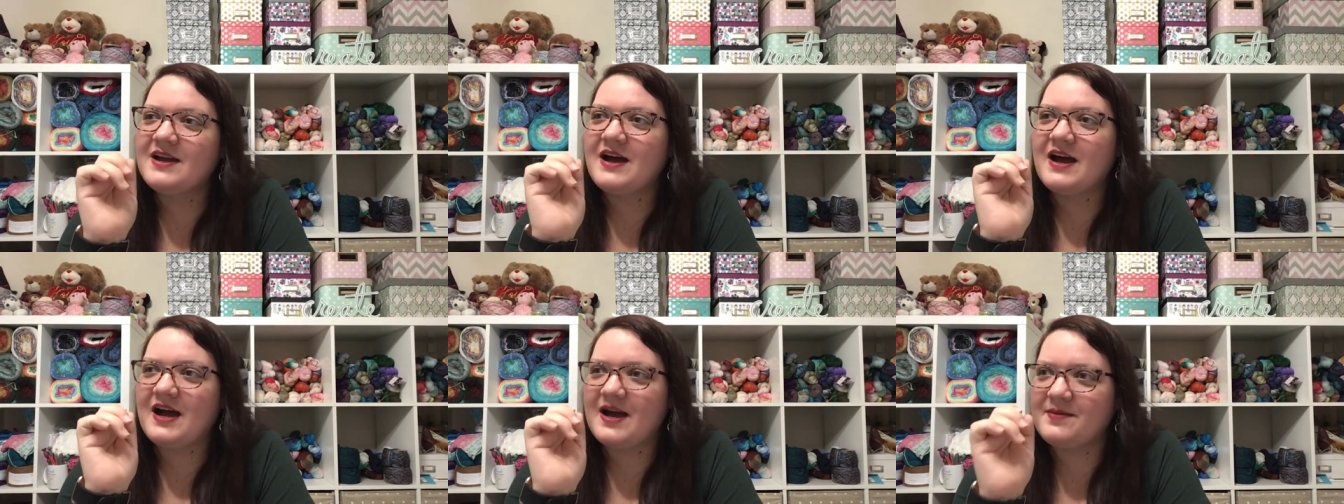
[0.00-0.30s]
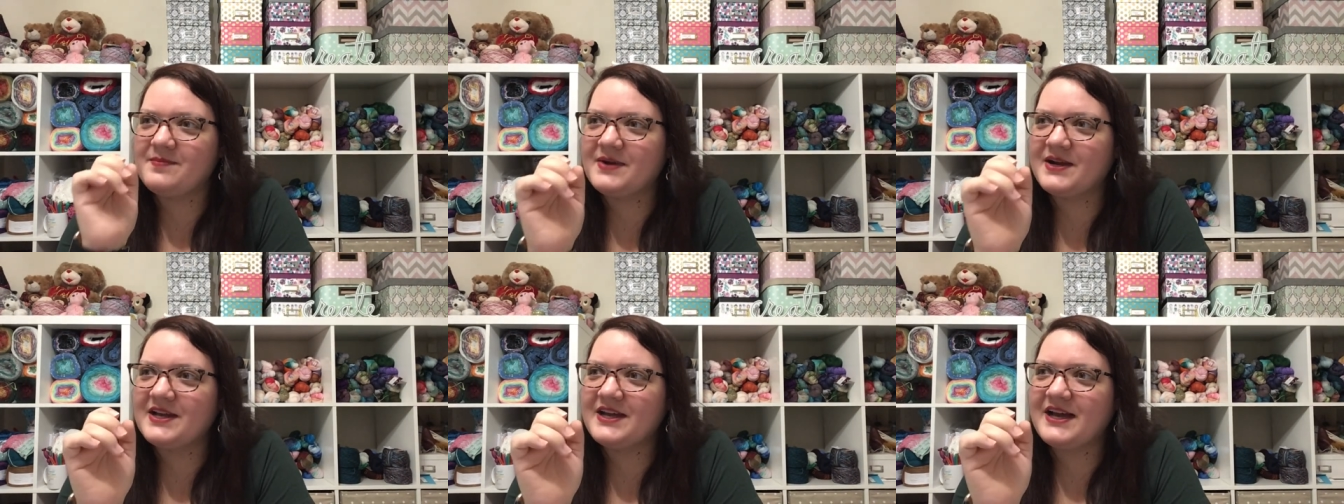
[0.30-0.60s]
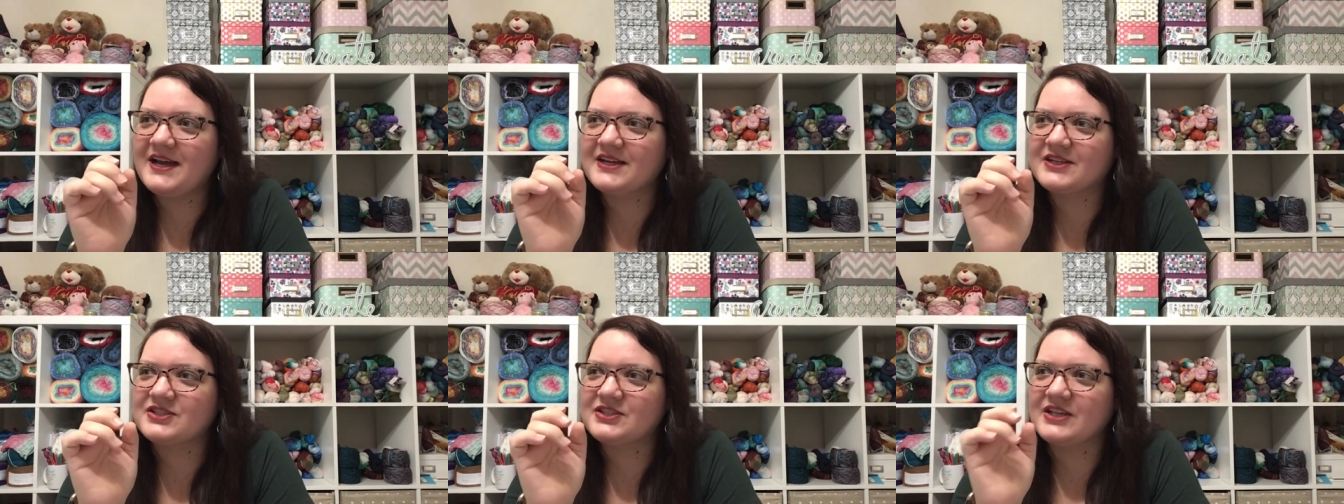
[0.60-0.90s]
I might
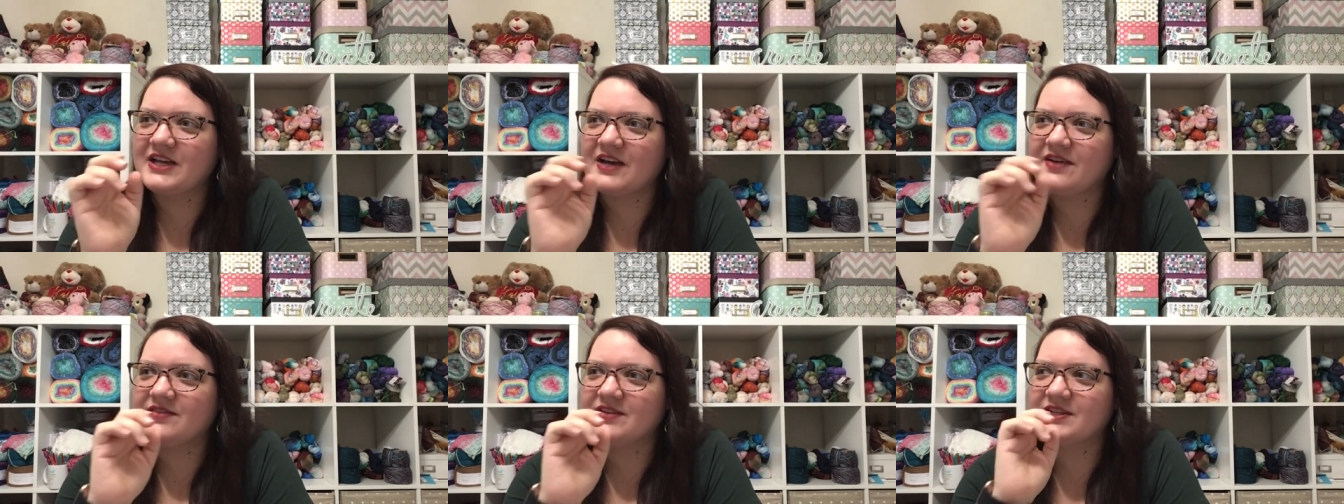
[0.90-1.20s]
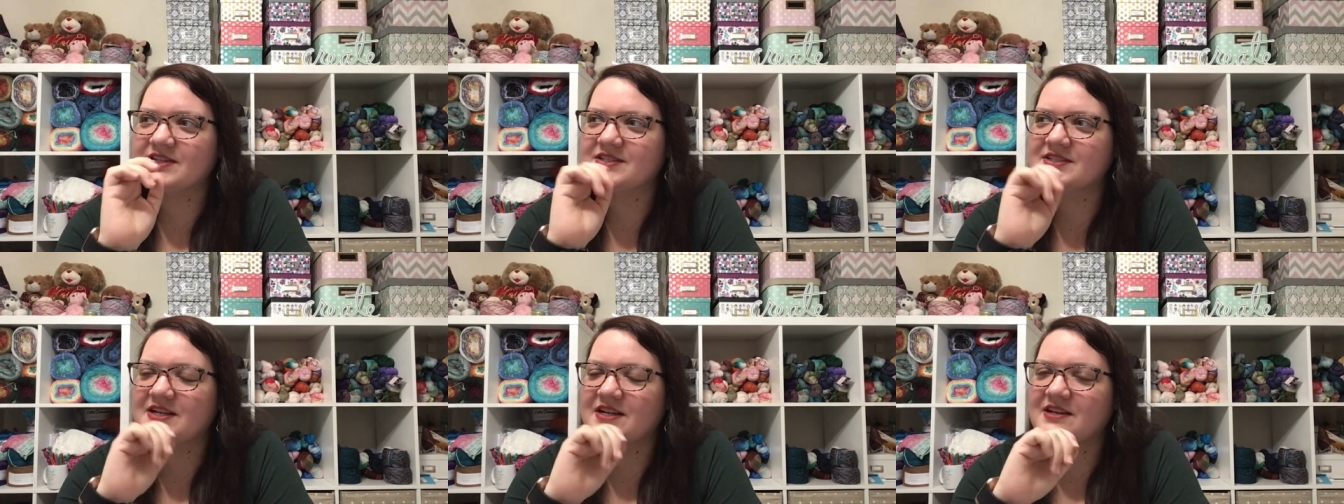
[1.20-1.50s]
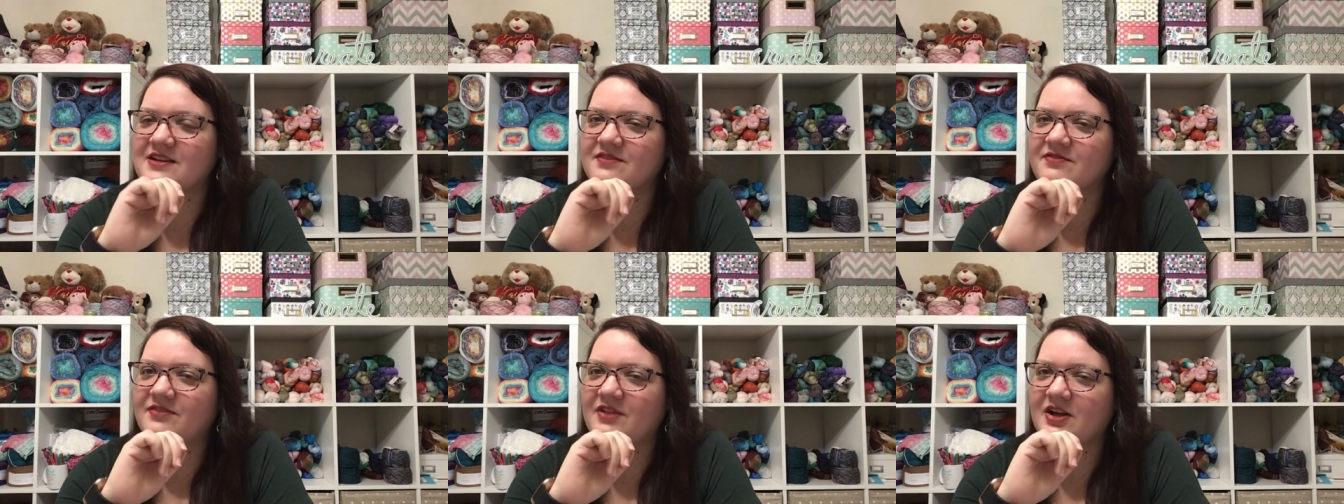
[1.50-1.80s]
actually have an
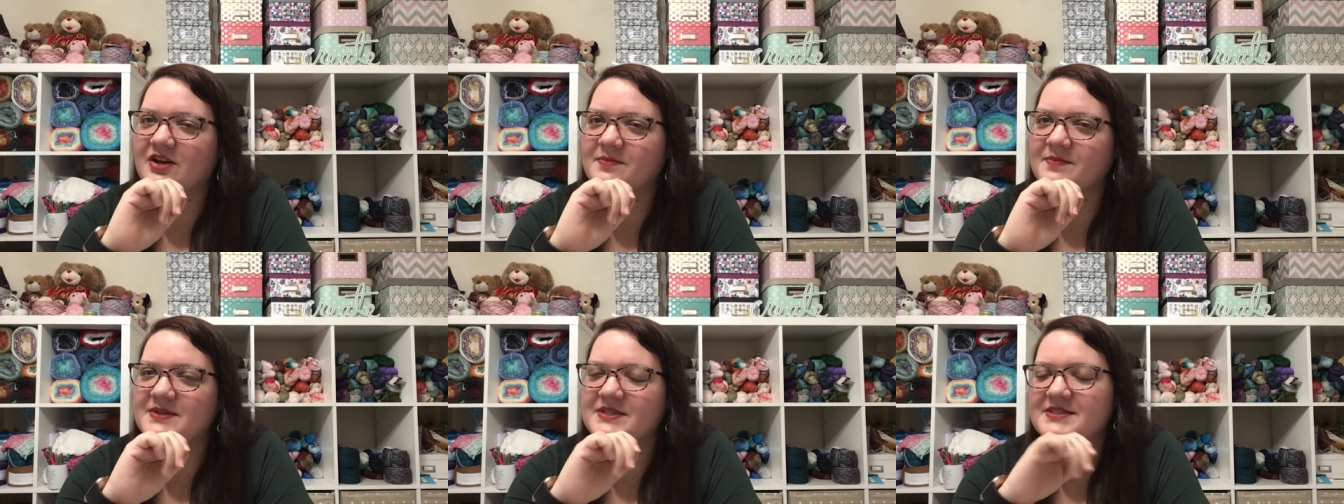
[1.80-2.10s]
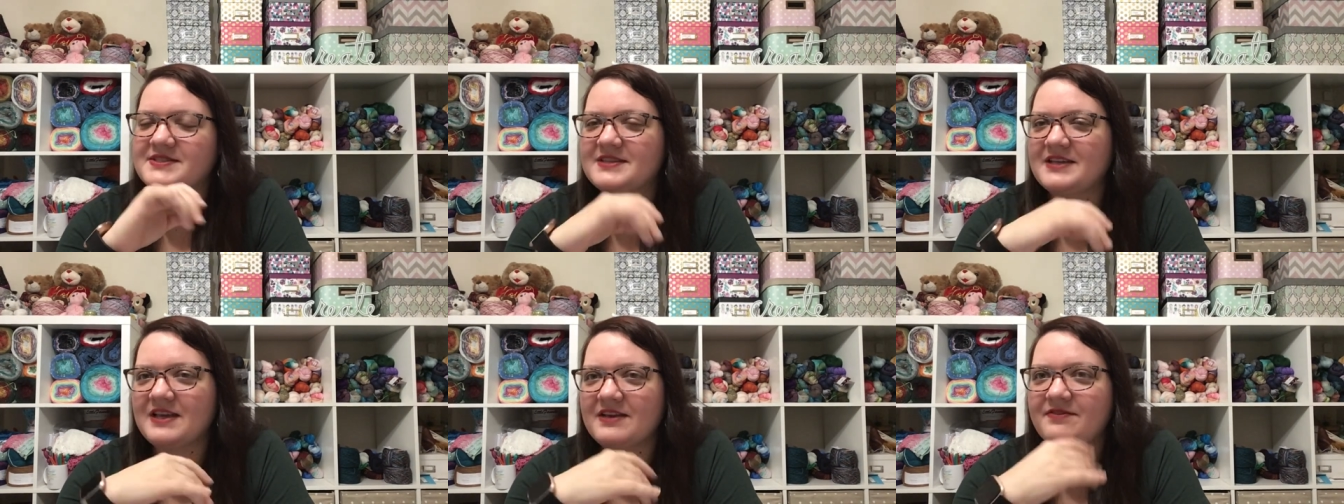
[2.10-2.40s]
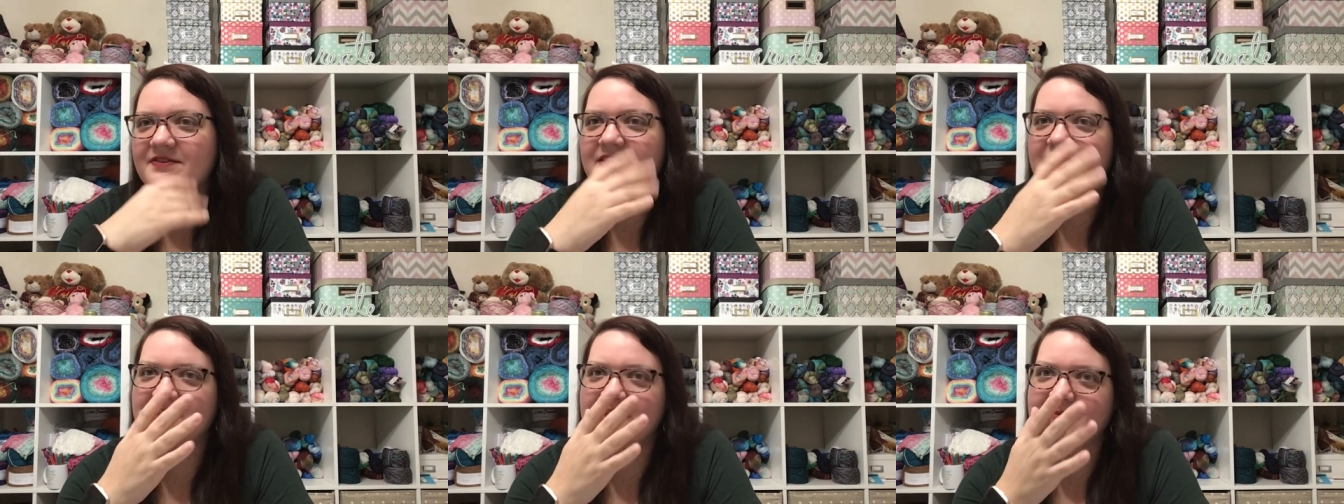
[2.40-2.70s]
extended Vlogmas if
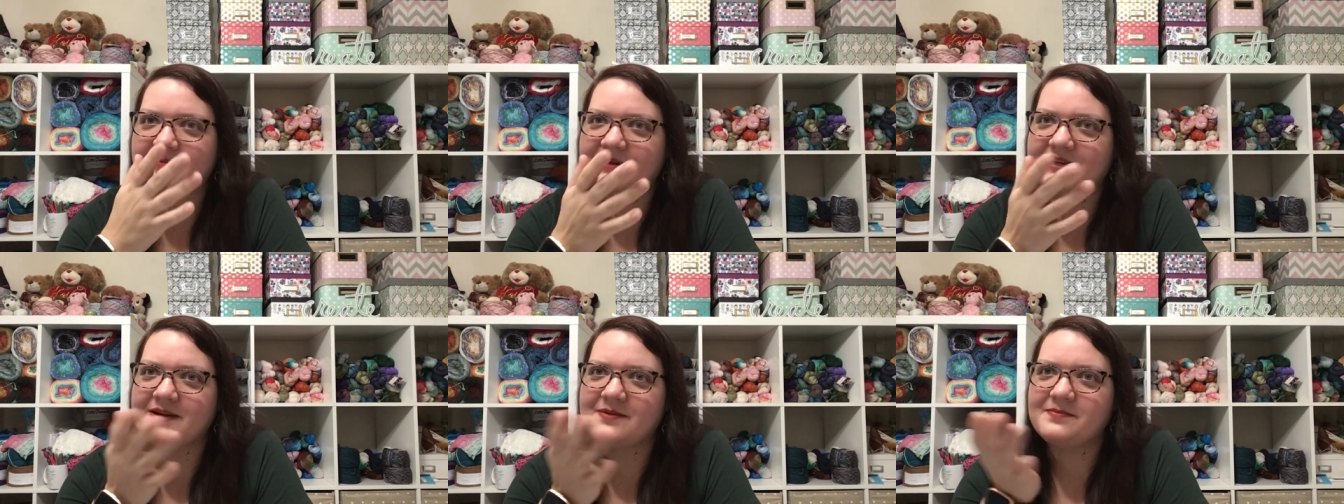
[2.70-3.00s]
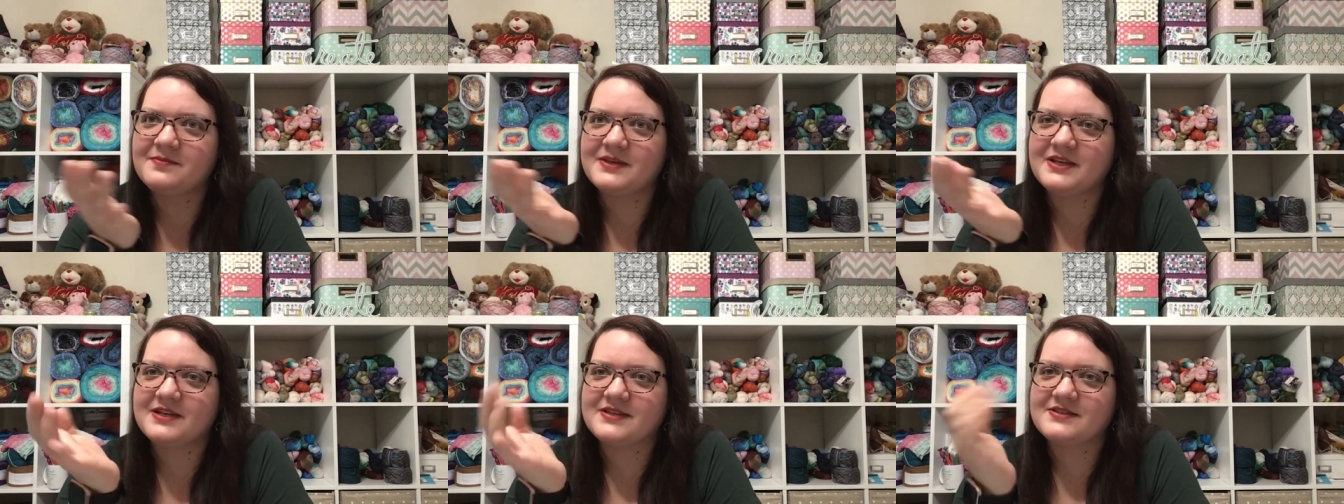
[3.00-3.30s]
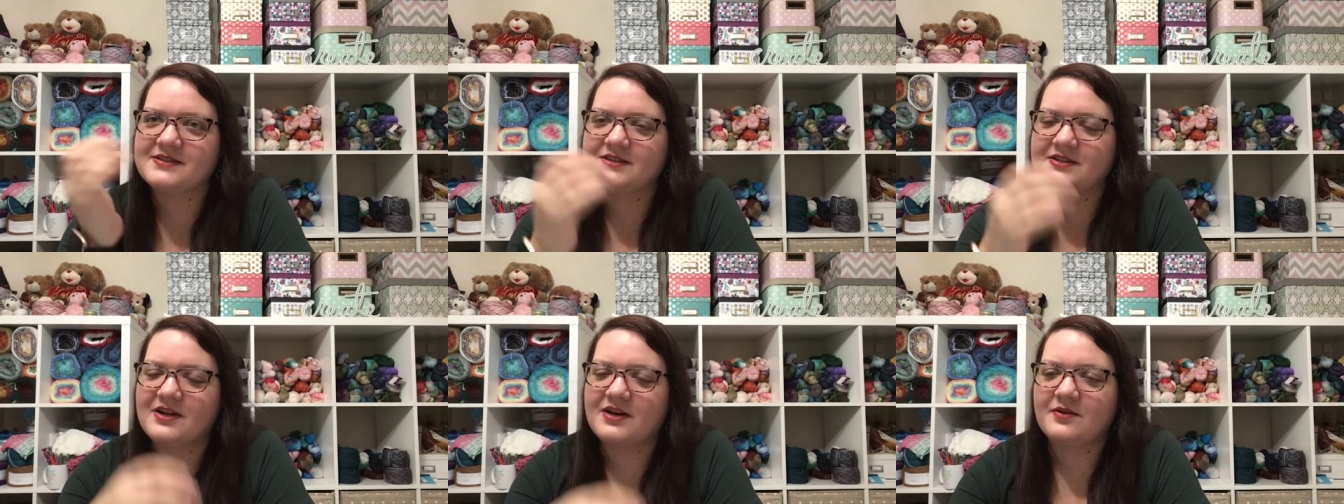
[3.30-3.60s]
I keep it up because,
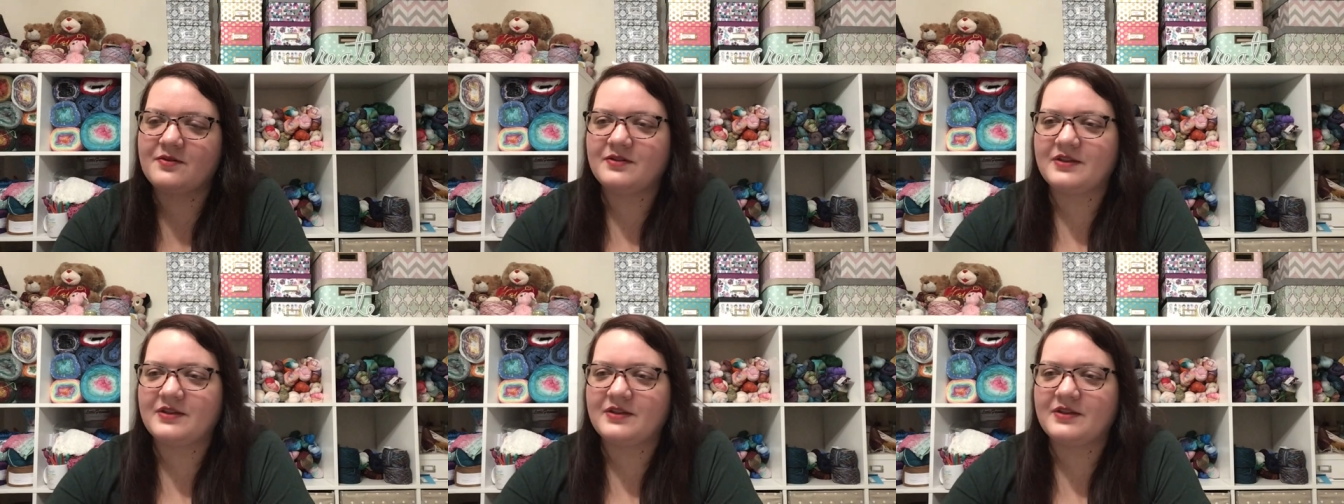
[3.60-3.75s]
you know,